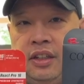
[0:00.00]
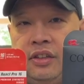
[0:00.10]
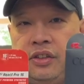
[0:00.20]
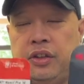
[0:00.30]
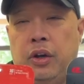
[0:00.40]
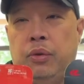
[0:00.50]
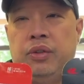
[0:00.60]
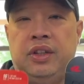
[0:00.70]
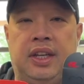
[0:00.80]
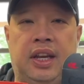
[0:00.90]
So
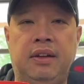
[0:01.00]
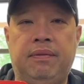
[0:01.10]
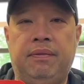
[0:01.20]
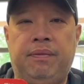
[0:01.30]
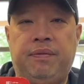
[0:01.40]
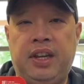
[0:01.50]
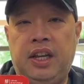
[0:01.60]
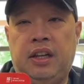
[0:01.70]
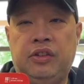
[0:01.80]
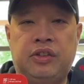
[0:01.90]
you get
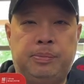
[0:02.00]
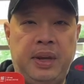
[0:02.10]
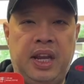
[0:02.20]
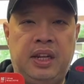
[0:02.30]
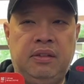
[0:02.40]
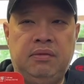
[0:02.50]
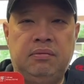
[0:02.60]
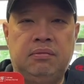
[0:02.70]
feel, spin,